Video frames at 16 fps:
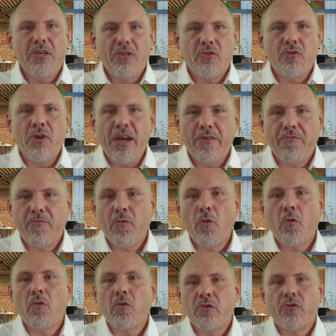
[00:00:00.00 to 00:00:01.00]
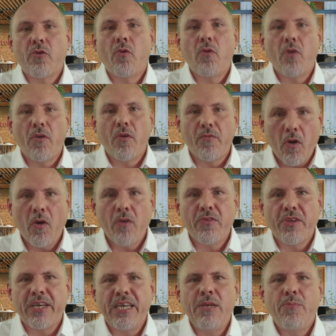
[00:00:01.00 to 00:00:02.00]
have full control of all the
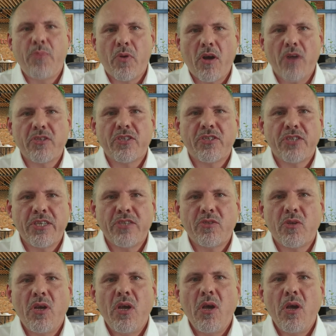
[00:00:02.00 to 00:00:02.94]
key processes,